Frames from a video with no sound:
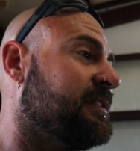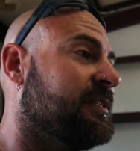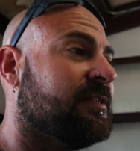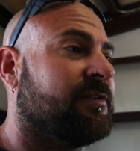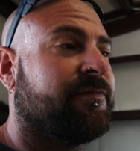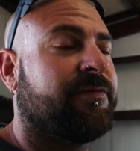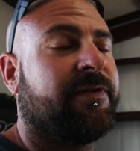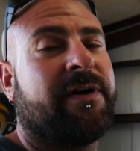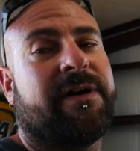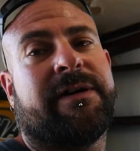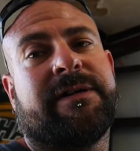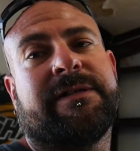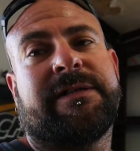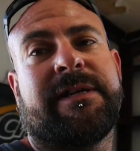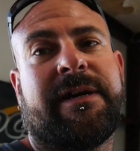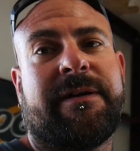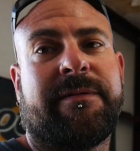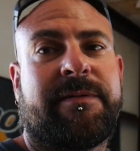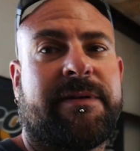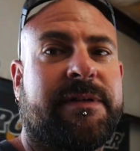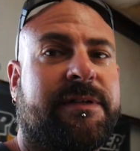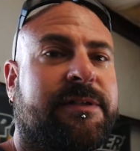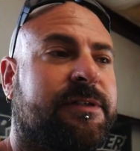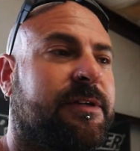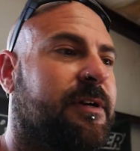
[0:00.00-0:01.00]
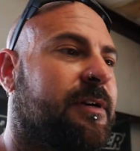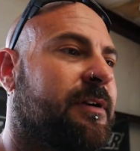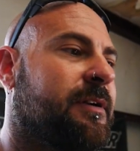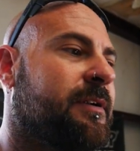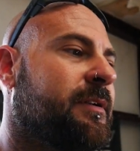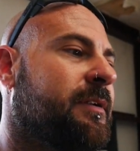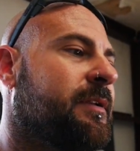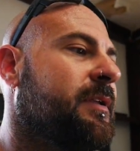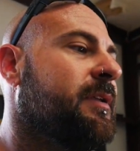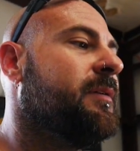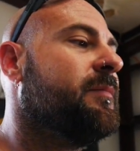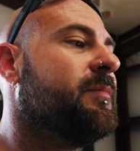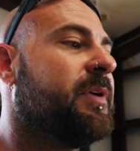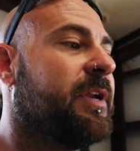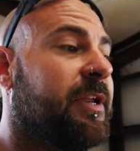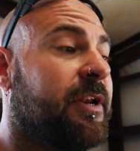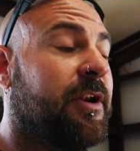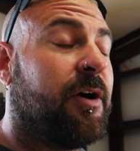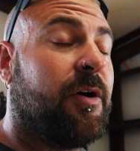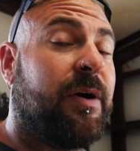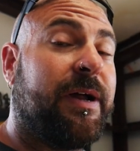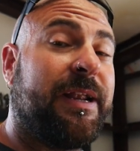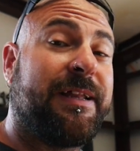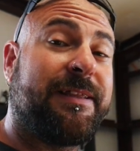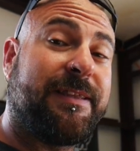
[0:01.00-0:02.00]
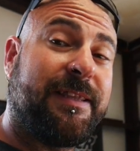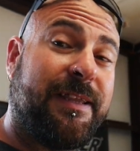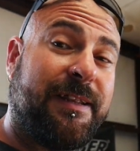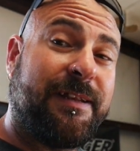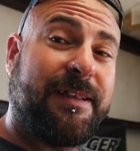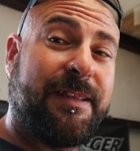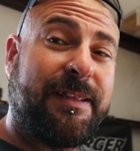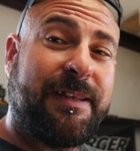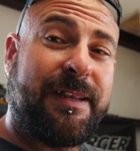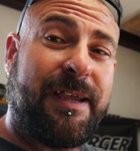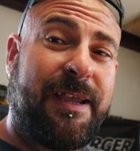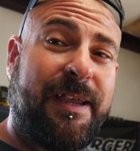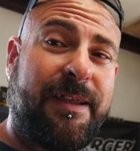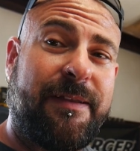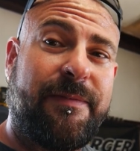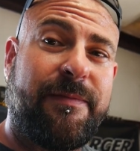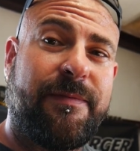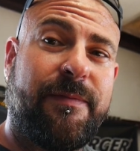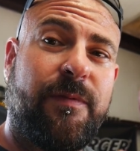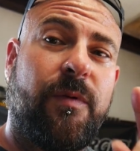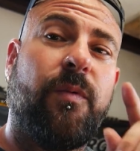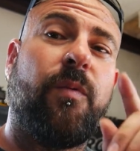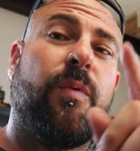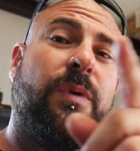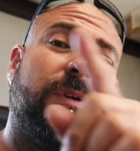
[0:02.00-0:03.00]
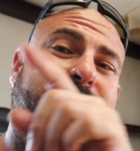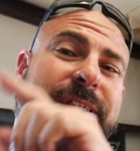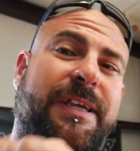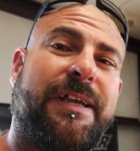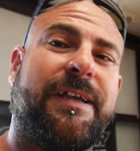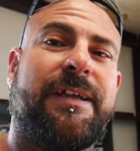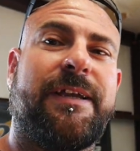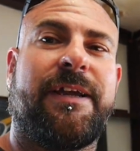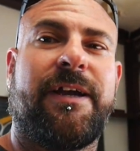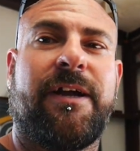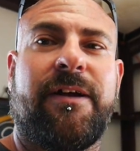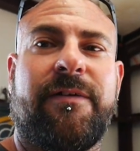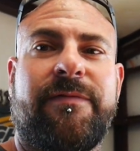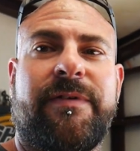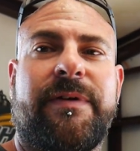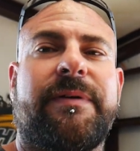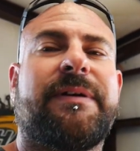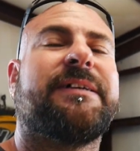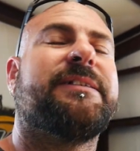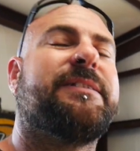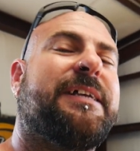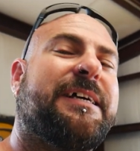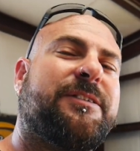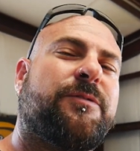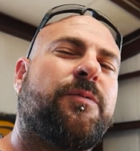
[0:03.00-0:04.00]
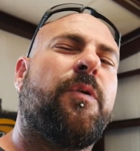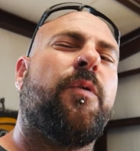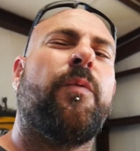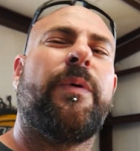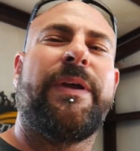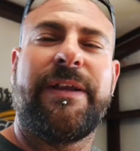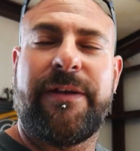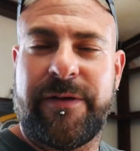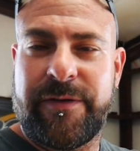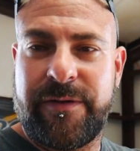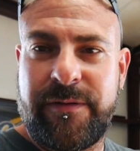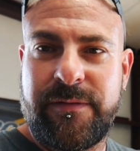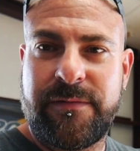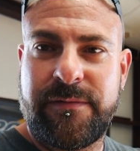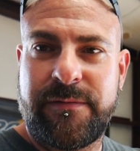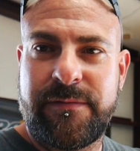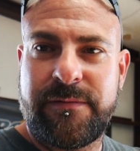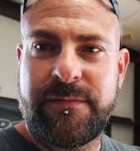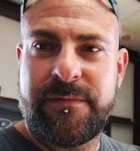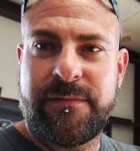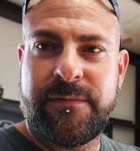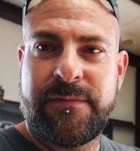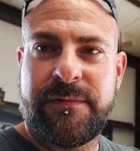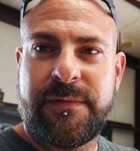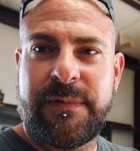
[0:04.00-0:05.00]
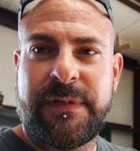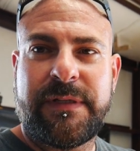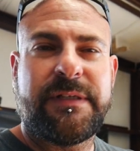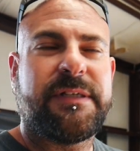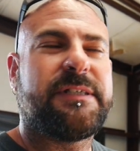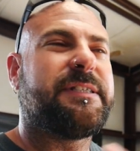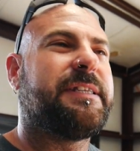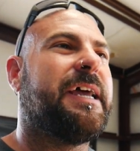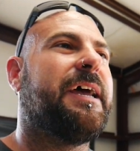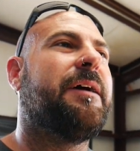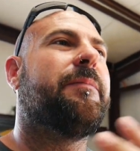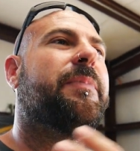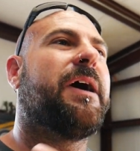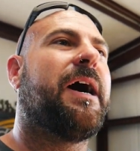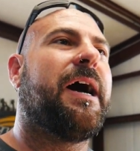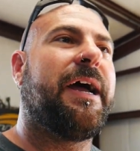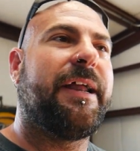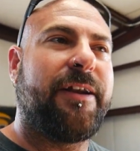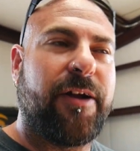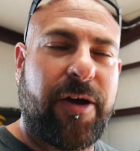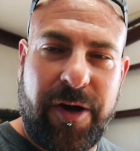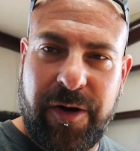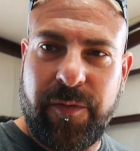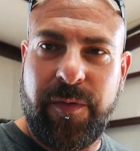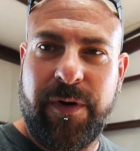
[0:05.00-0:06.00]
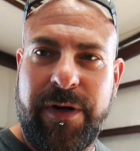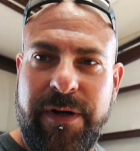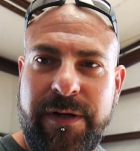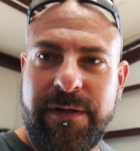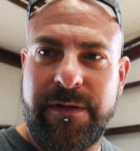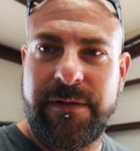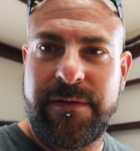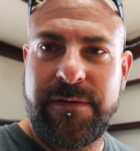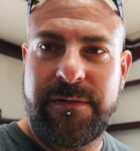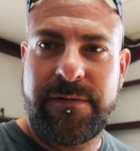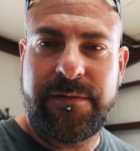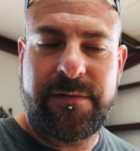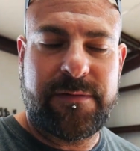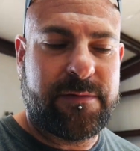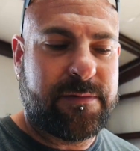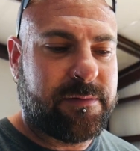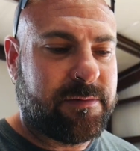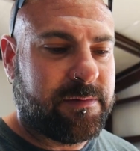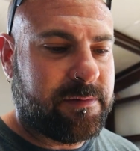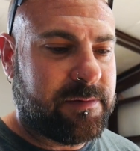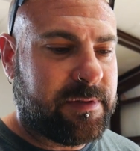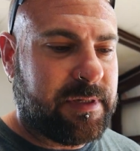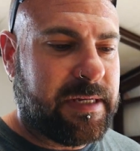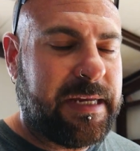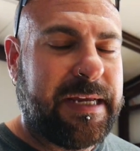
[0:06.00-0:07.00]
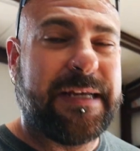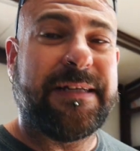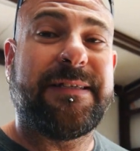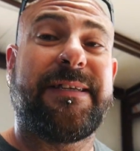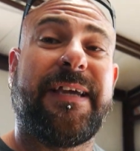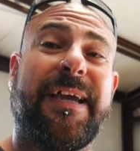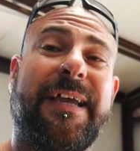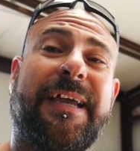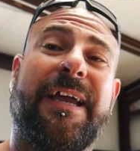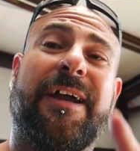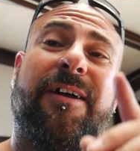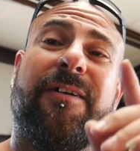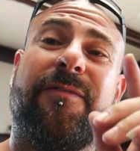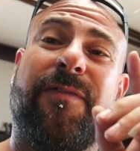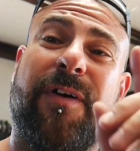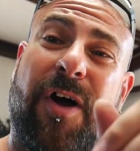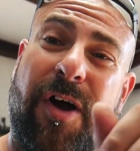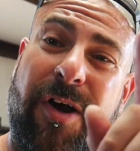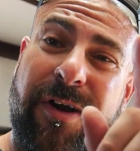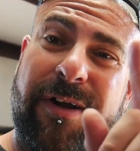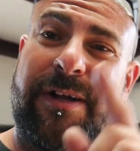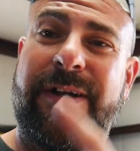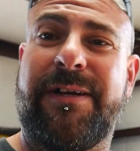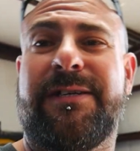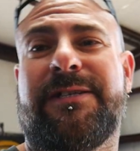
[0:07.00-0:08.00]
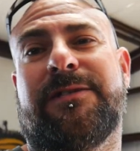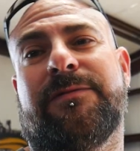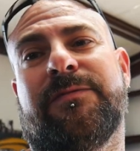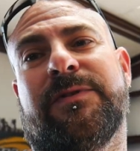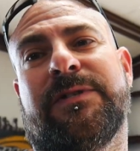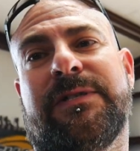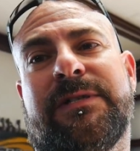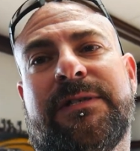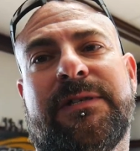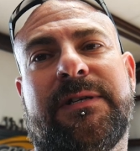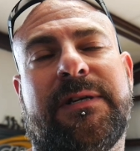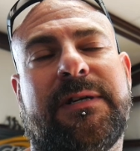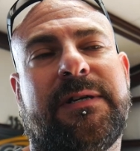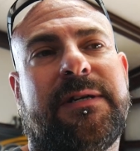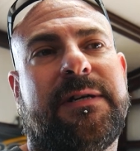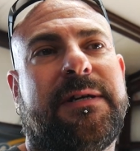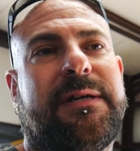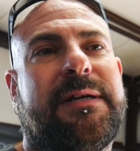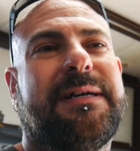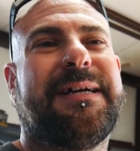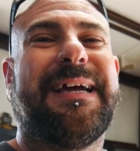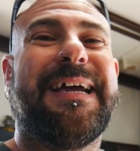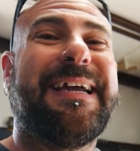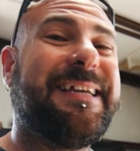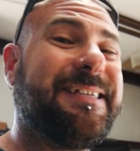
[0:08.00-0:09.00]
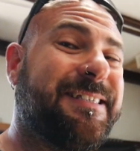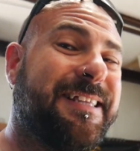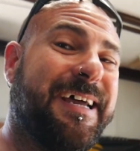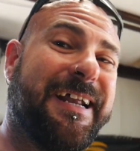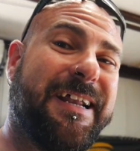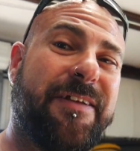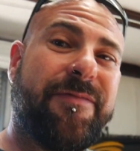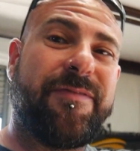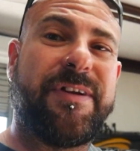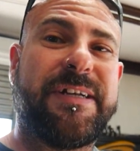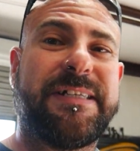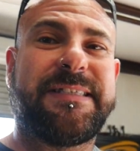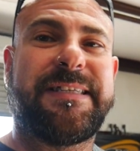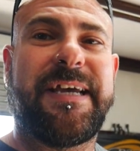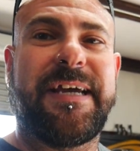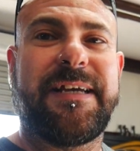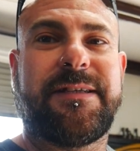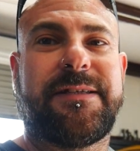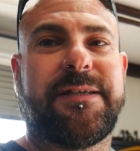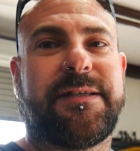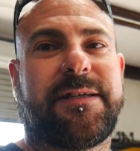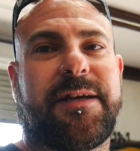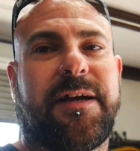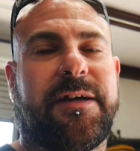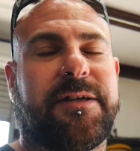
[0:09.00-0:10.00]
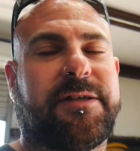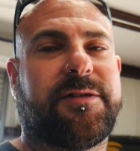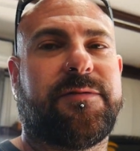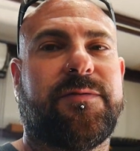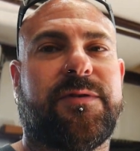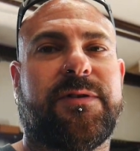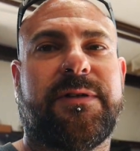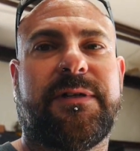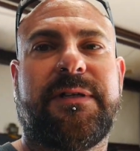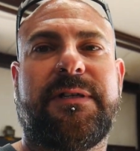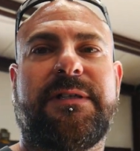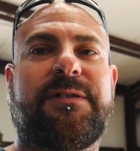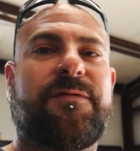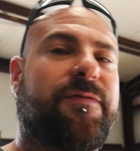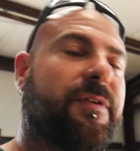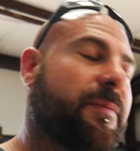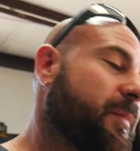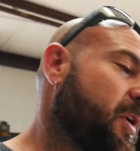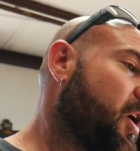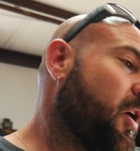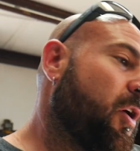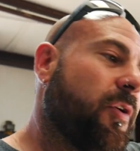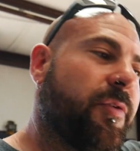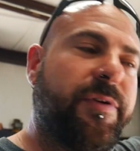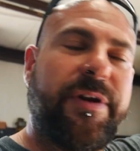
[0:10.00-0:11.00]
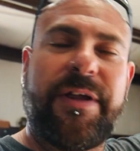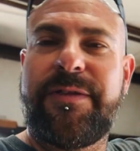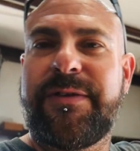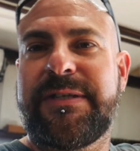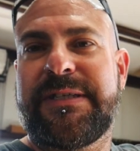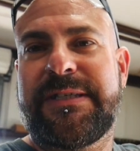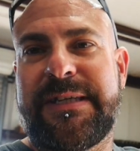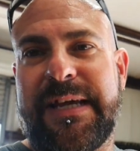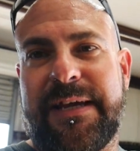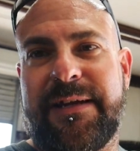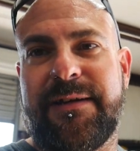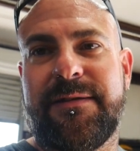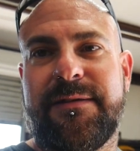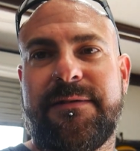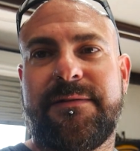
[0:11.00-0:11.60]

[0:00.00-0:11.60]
as far as I'm concerned. But you know what, at the end of the day, we're taking care of it, because that's what we do. Stand behind our work and take care of our customers. And he's not even a Texas customer. He's from a whole nother state.